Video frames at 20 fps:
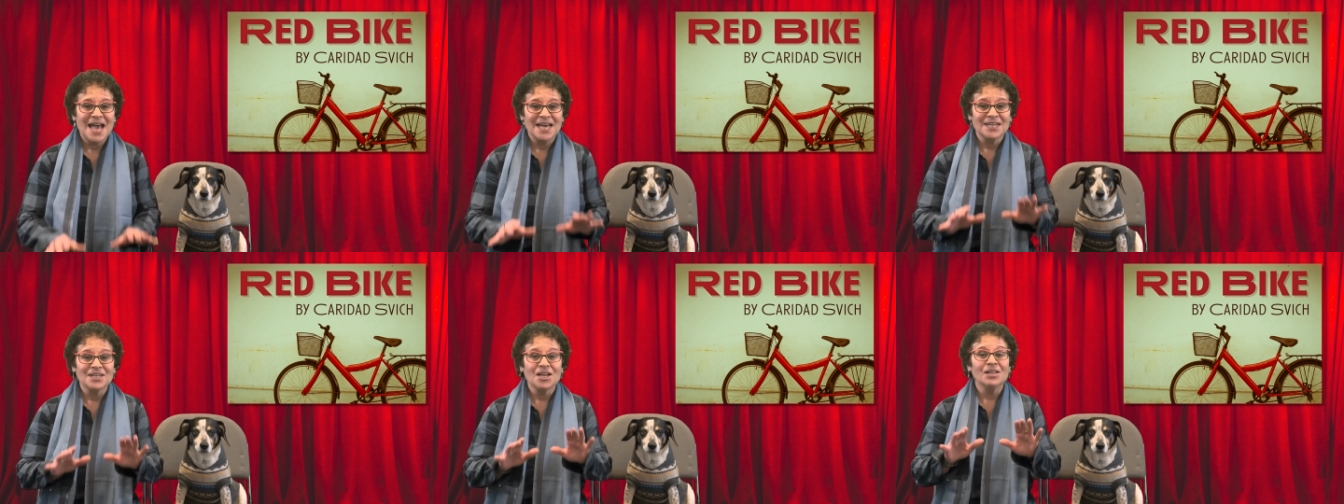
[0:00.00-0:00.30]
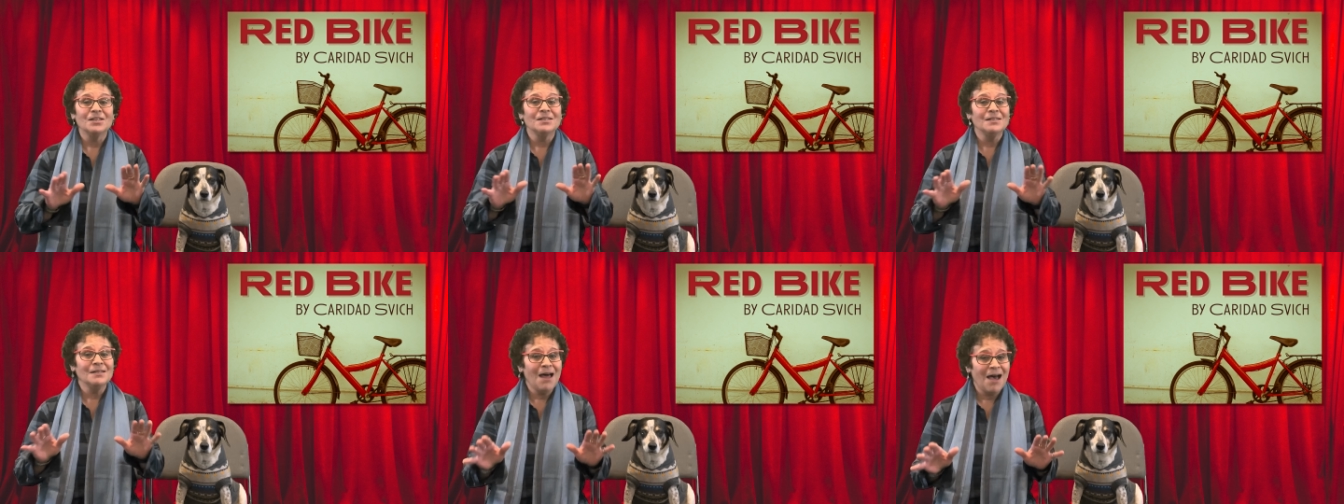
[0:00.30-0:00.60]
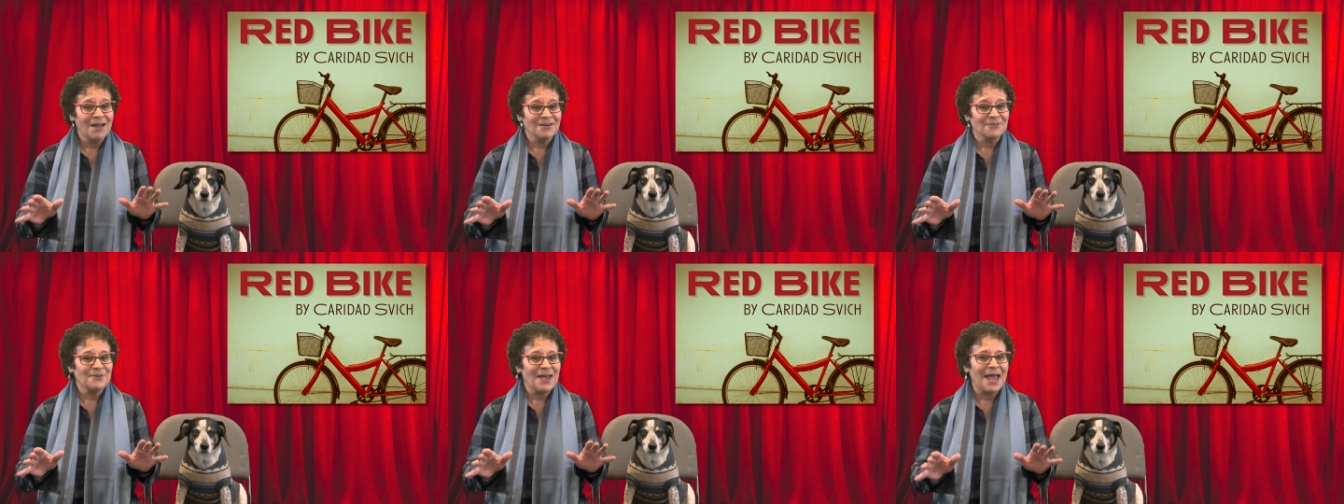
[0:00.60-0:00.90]
and a
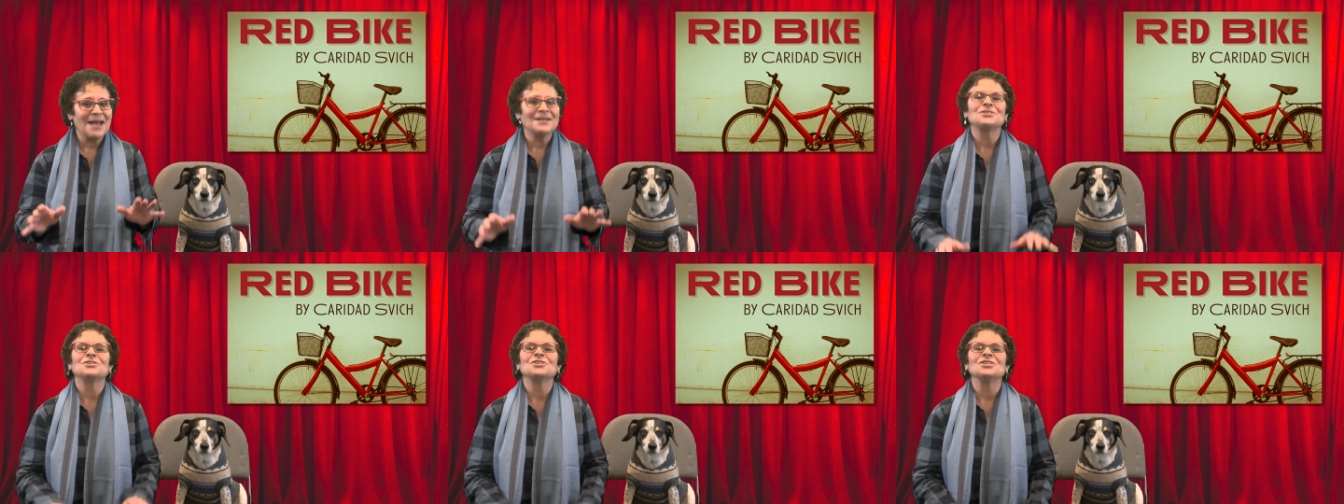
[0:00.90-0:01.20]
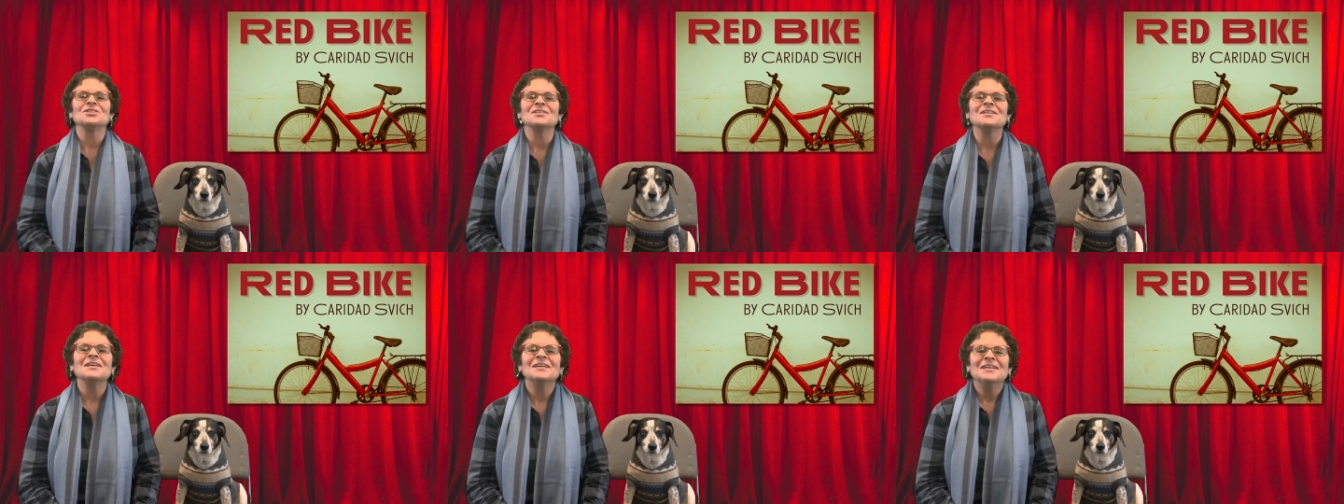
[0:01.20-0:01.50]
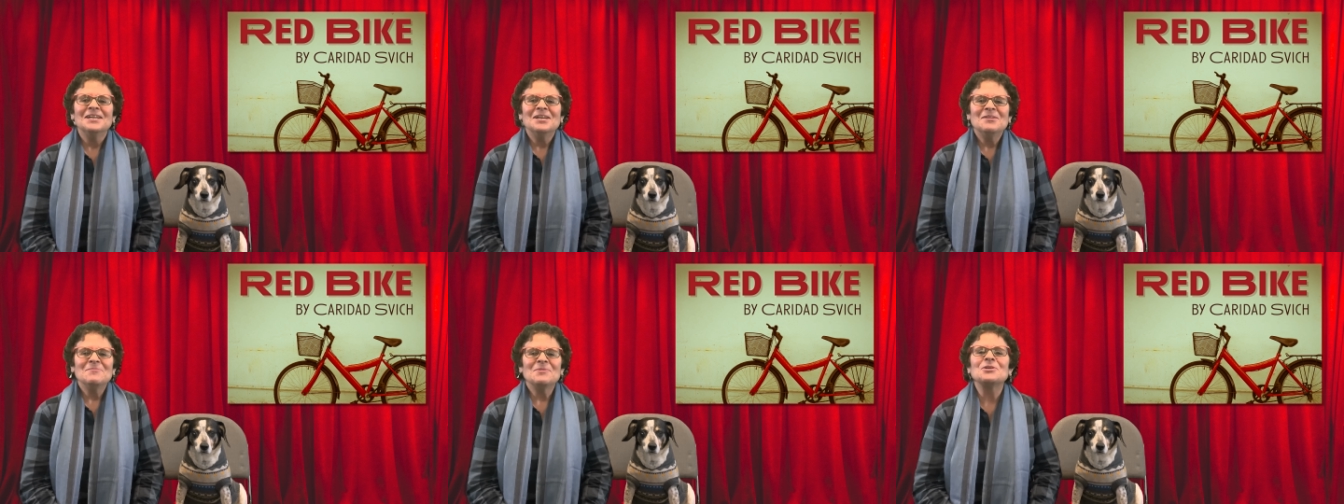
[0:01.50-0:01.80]
lot of action
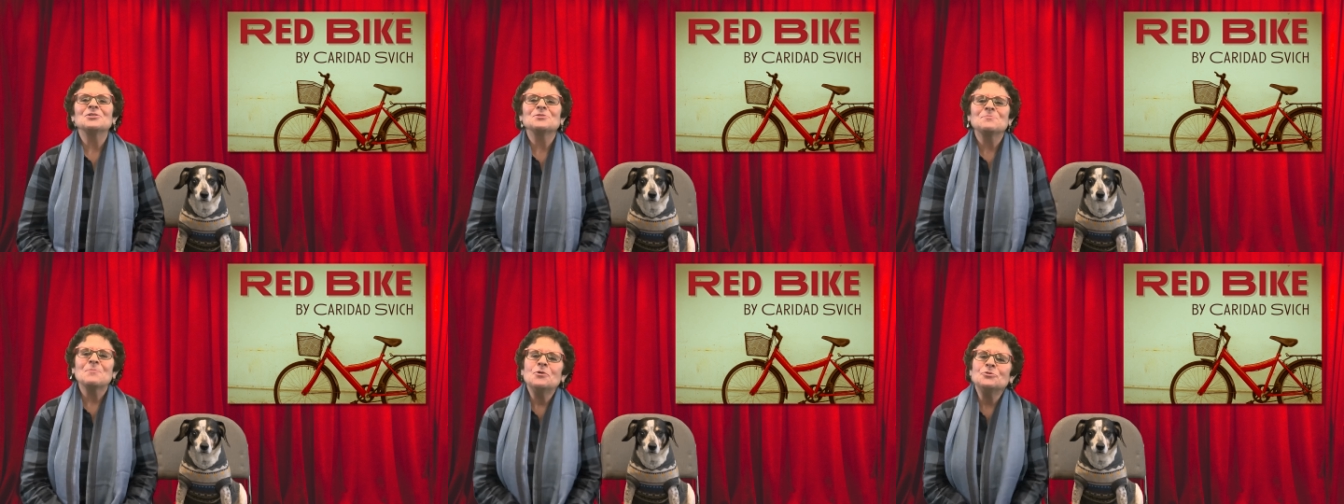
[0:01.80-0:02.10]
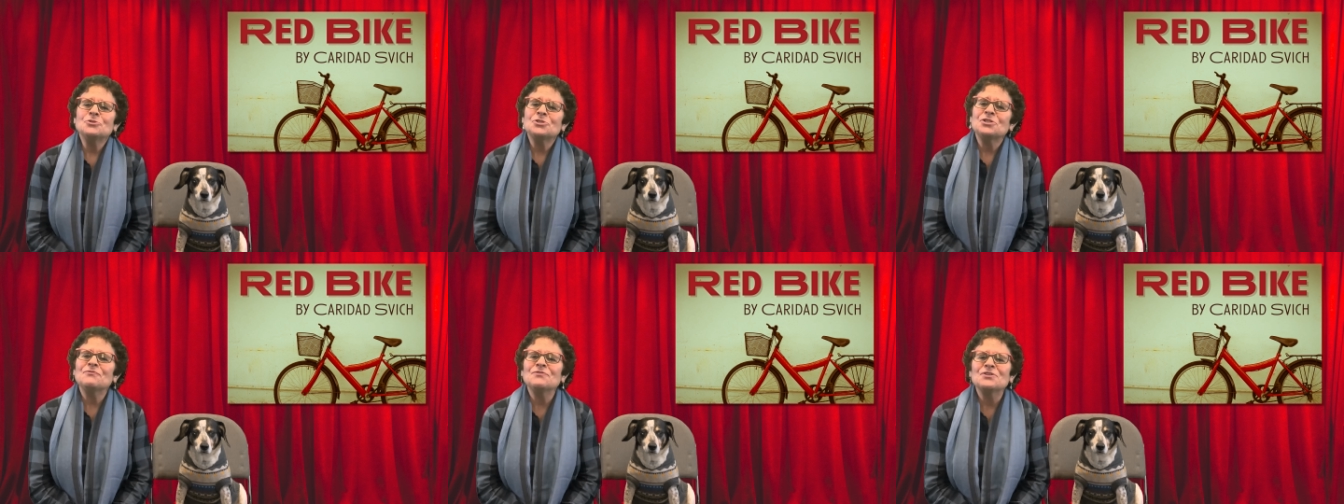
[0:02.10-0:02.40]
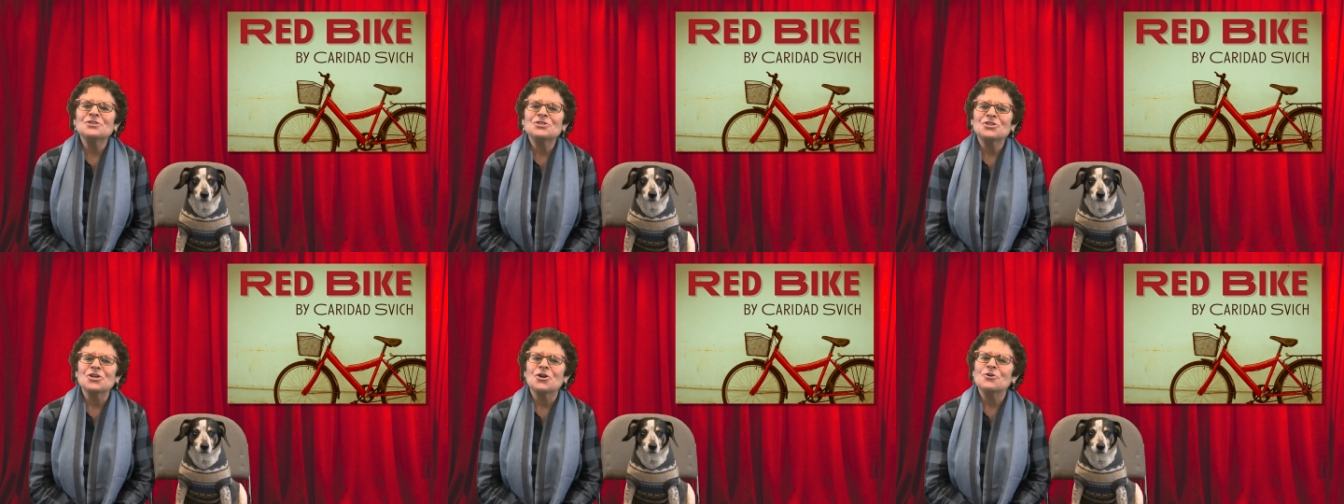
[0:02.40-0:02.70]
because most of
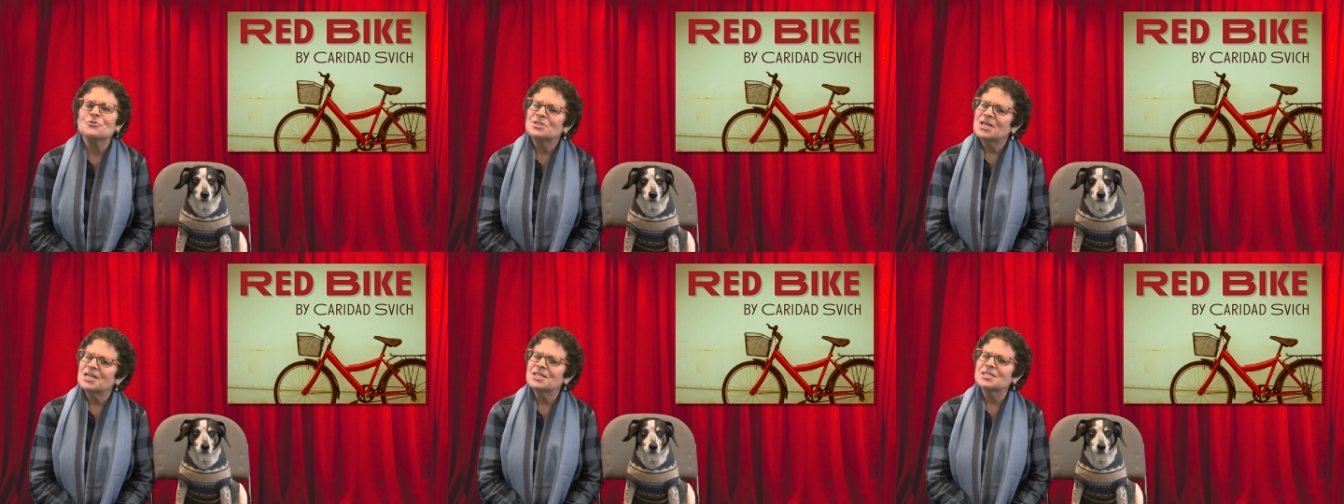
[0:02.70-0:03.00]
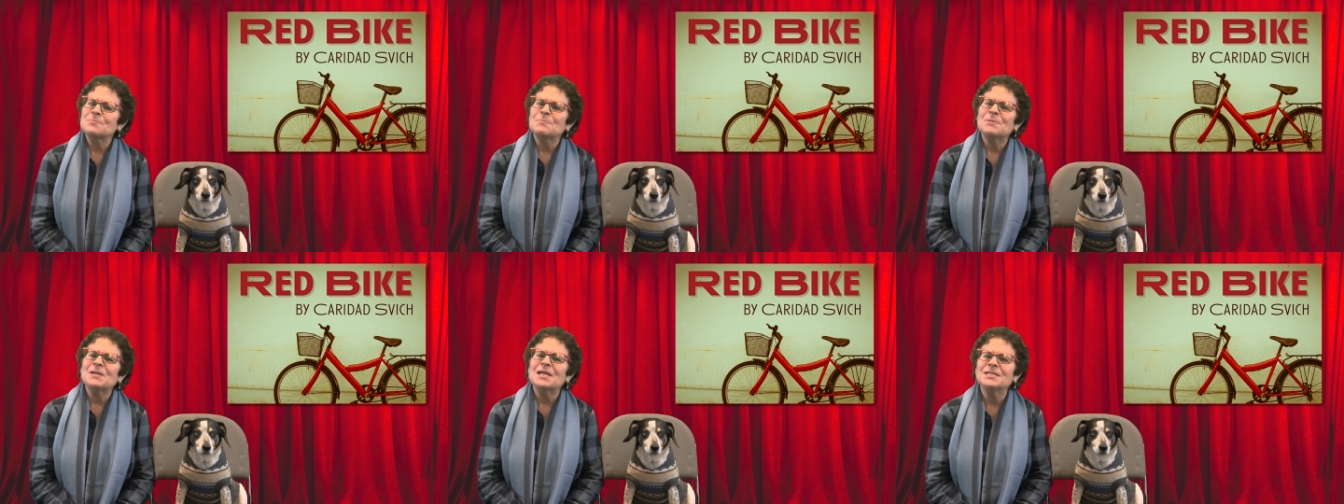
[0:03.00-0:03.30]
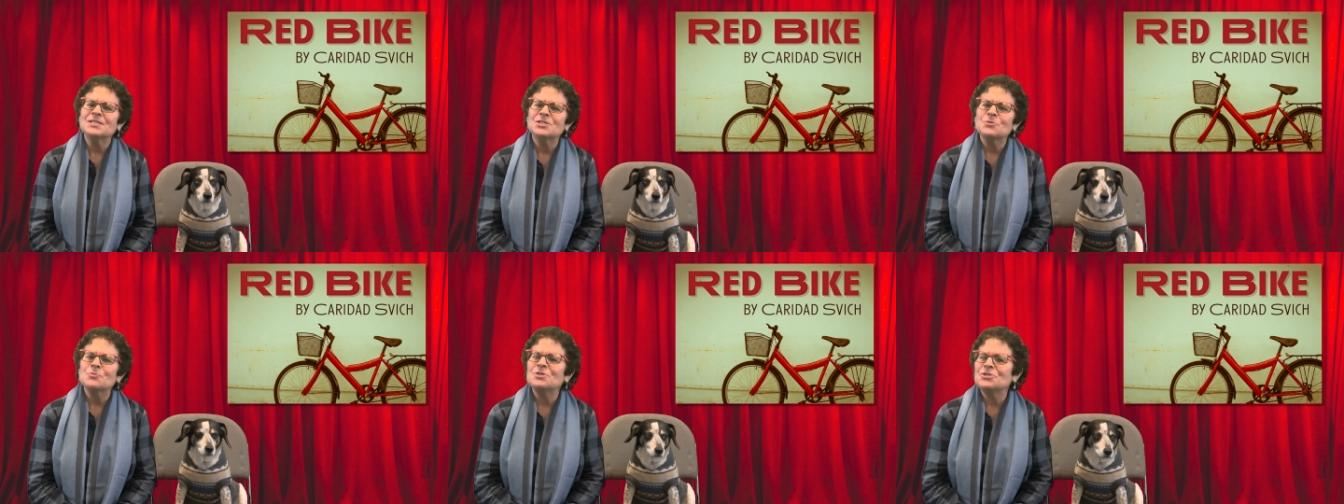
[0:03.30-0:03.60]
the show takes
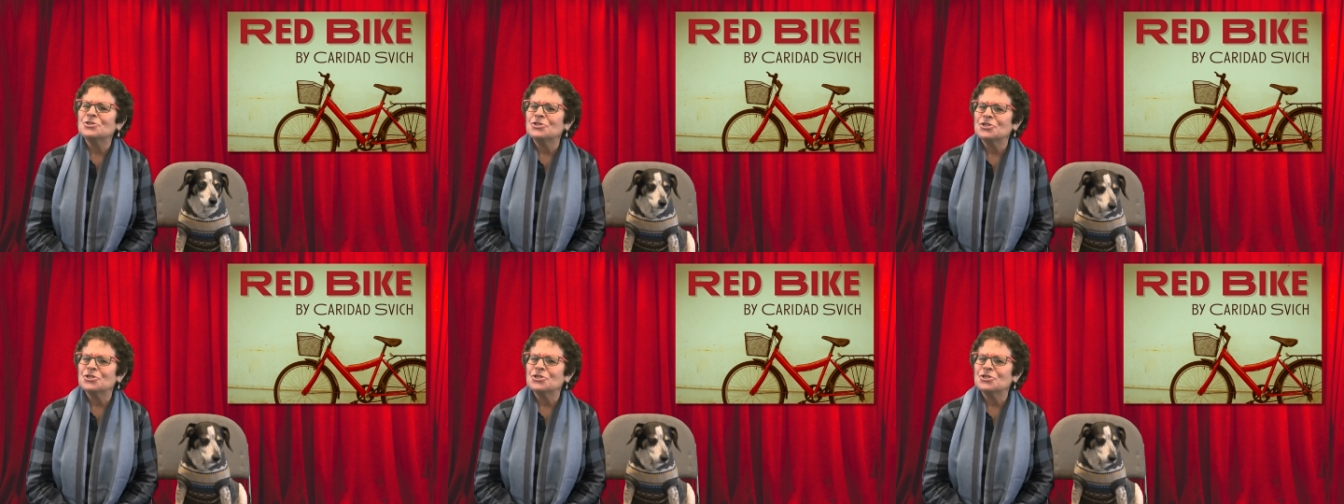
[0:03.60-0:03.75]
place with